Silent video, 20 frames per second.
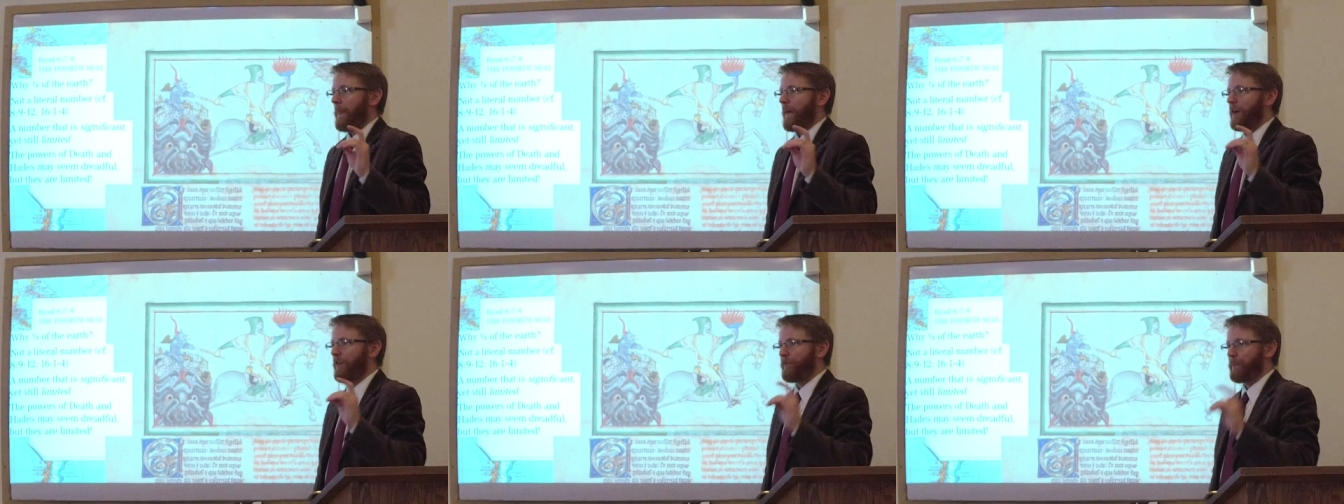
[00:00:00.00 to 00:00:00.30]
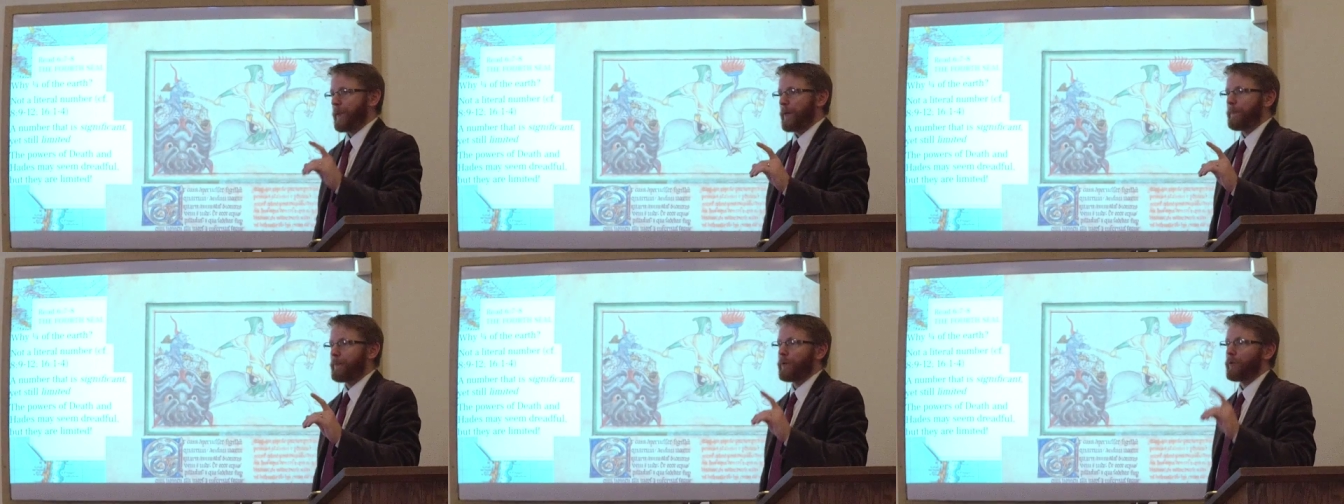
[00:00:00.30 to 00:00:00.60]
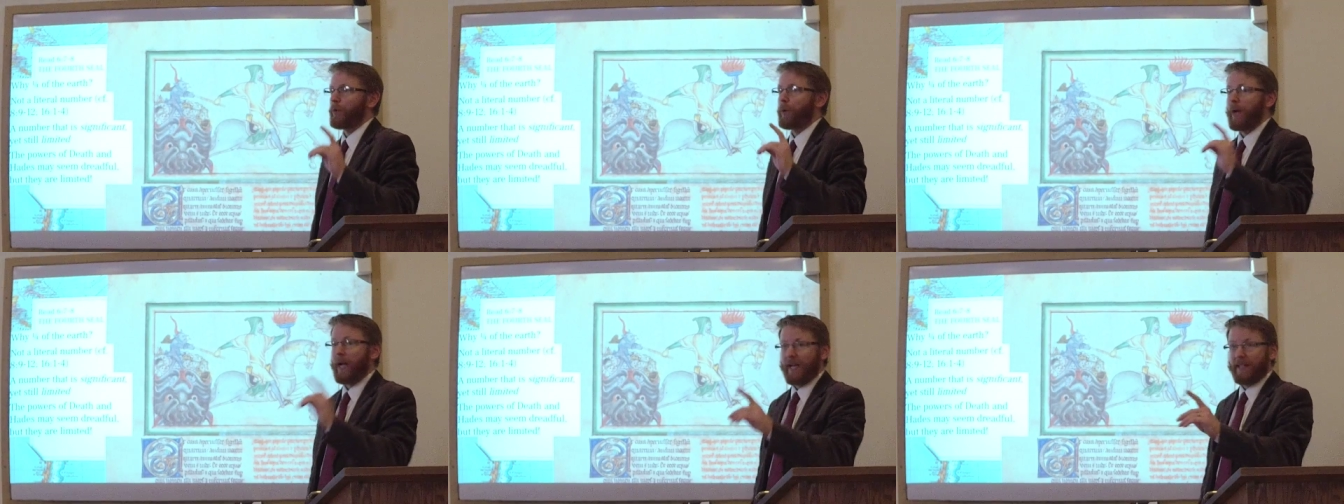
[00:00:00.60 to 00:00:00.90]
of people
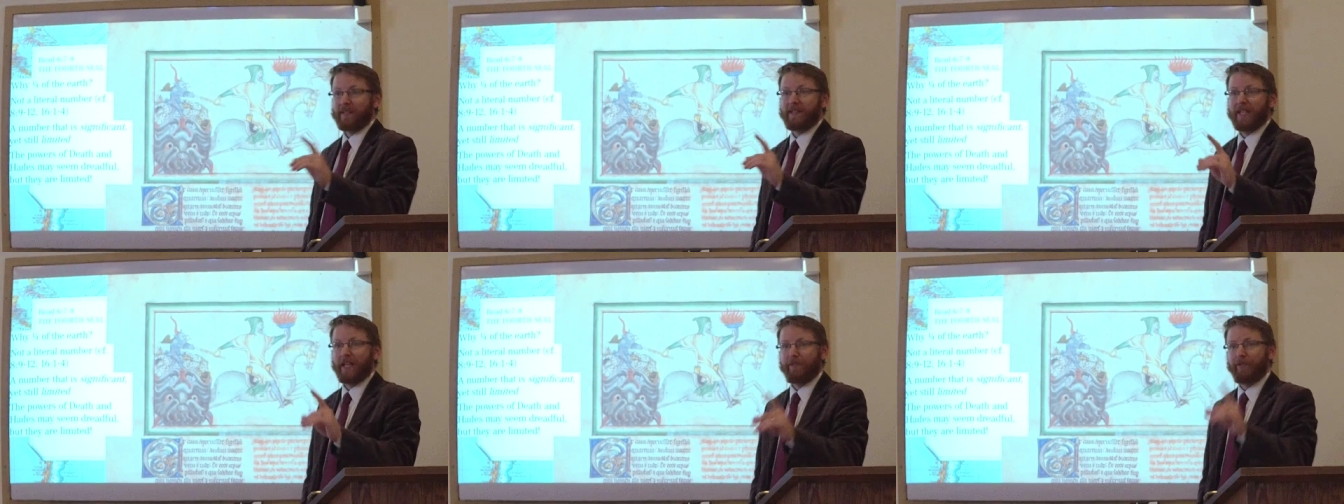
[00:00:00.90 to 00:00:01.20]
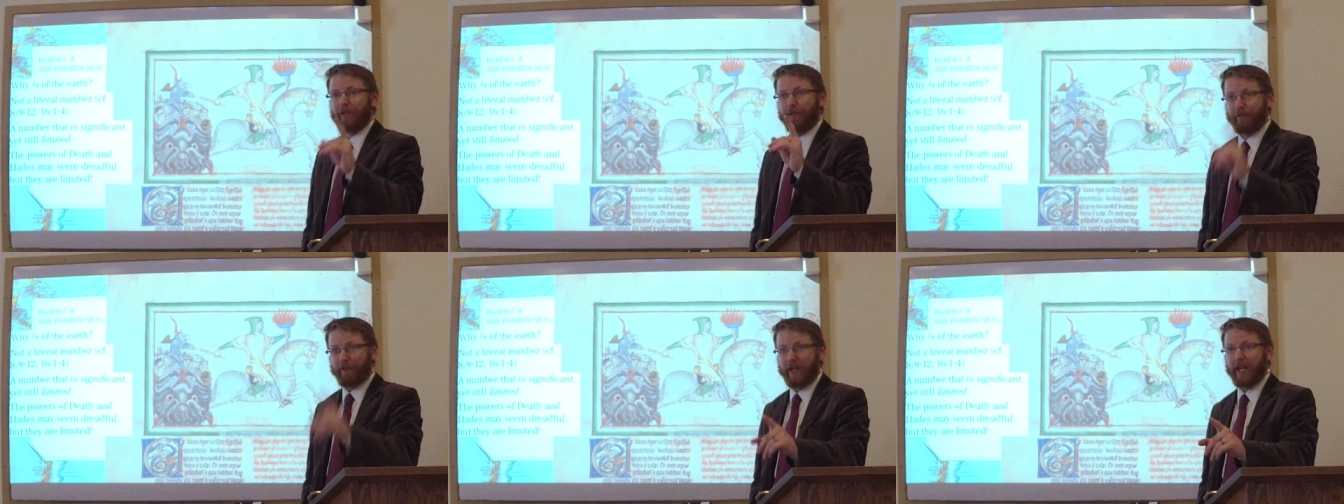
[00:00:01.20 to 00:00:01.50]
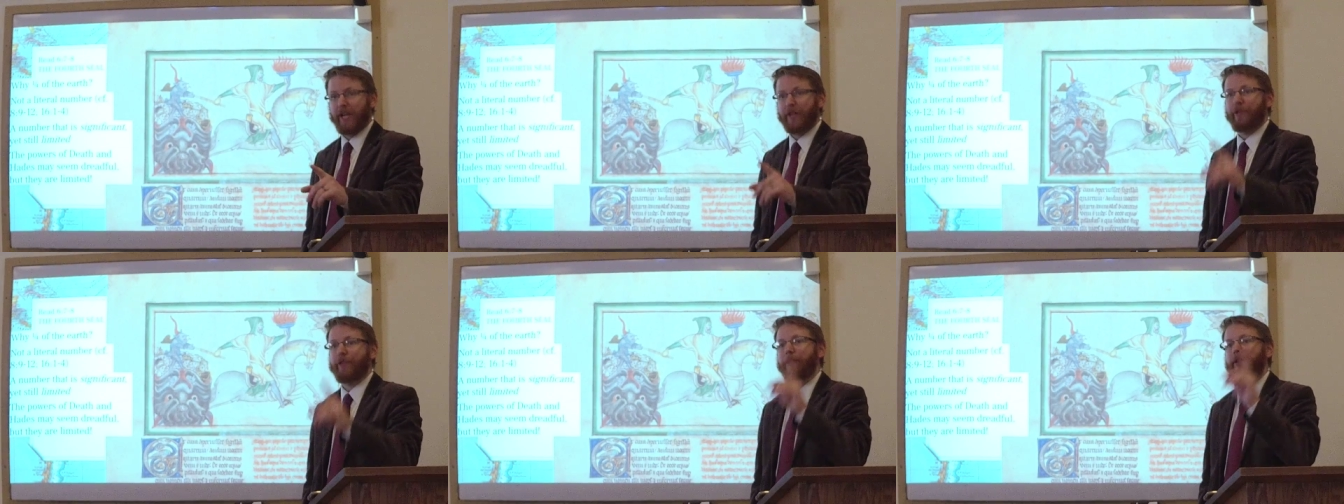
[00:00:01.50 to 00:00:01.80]
who had saving
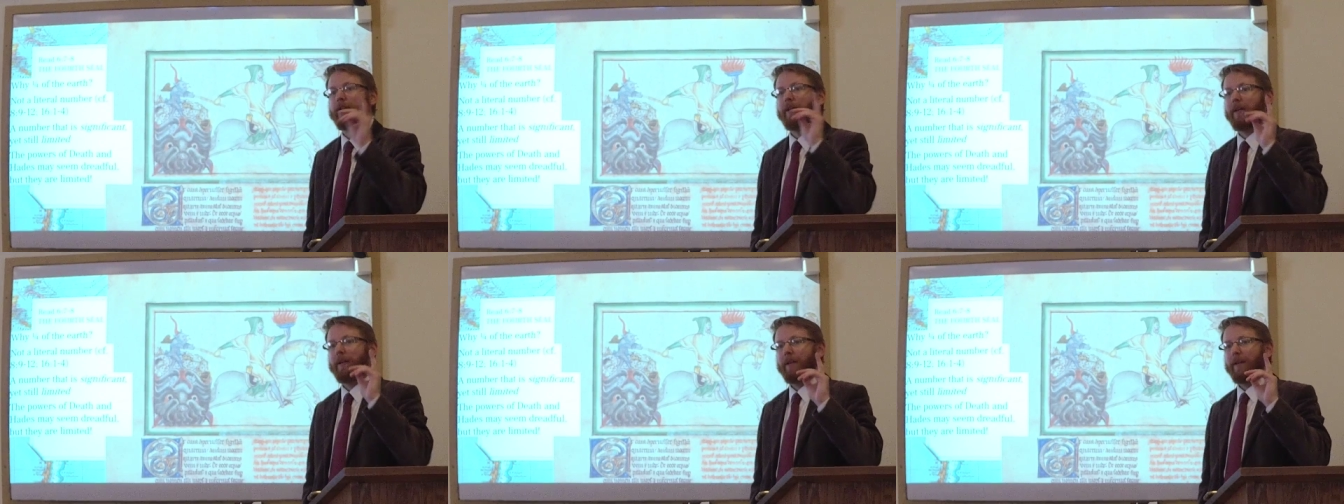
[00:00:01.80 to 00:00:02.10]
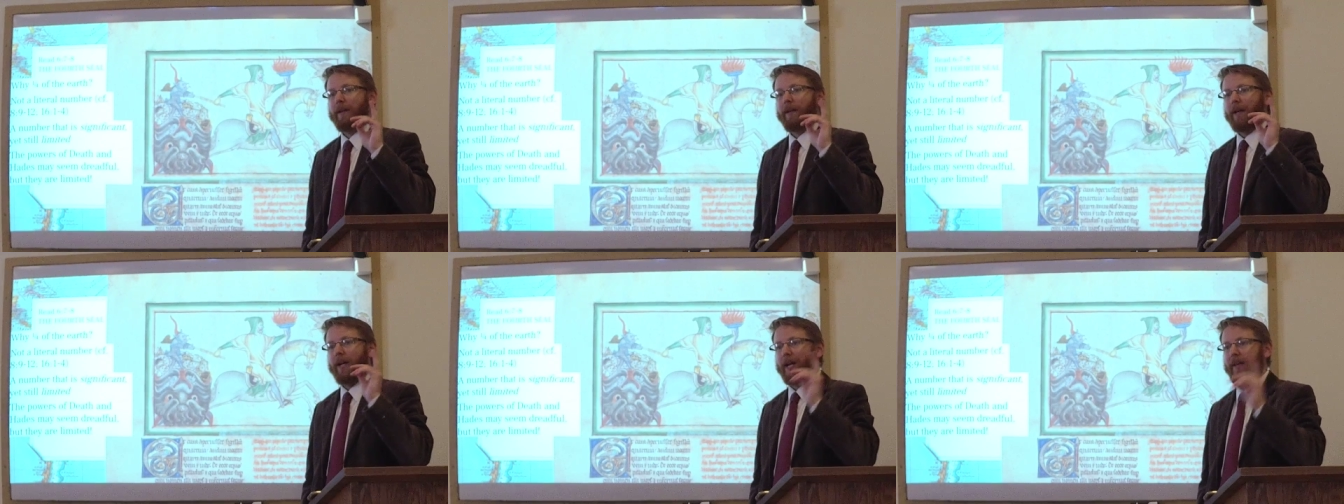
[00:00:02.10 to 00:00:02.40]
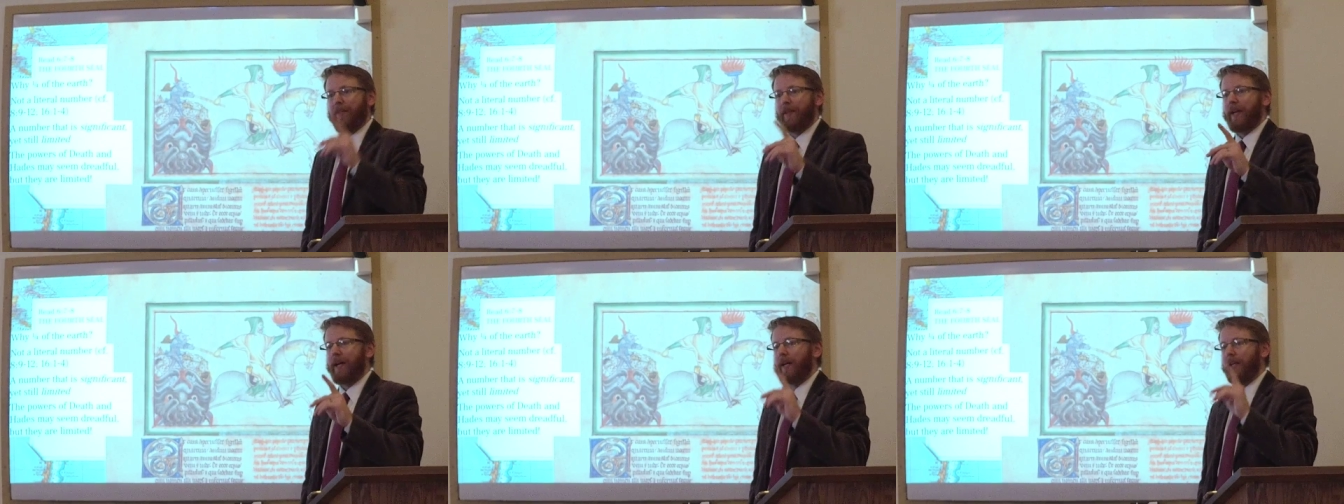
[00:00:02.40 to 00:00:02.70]
faith
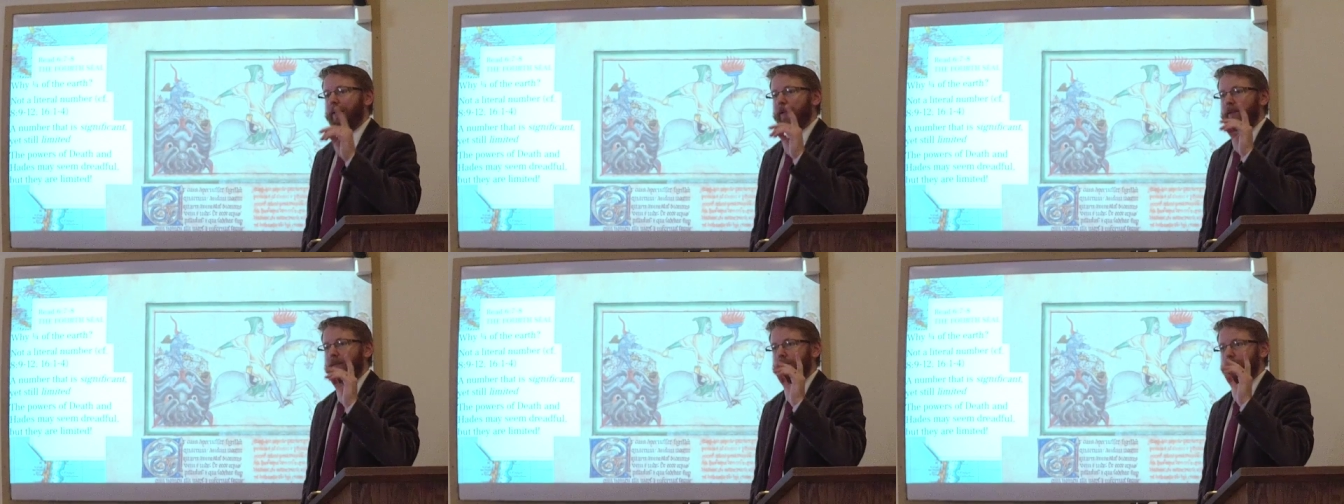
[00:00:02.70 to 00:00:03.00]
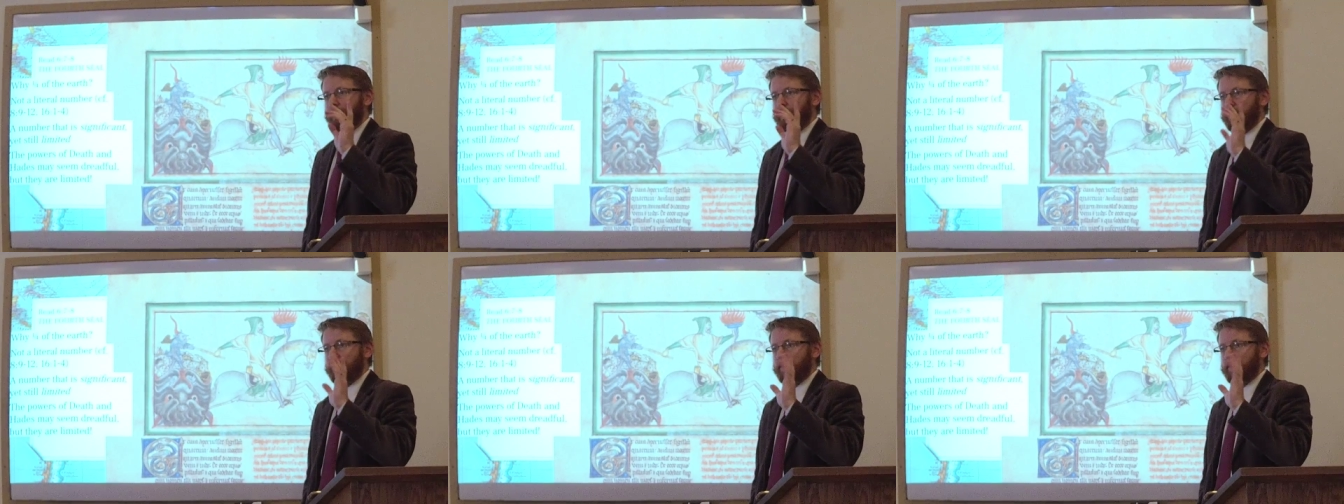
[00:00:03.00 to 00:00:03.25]
and then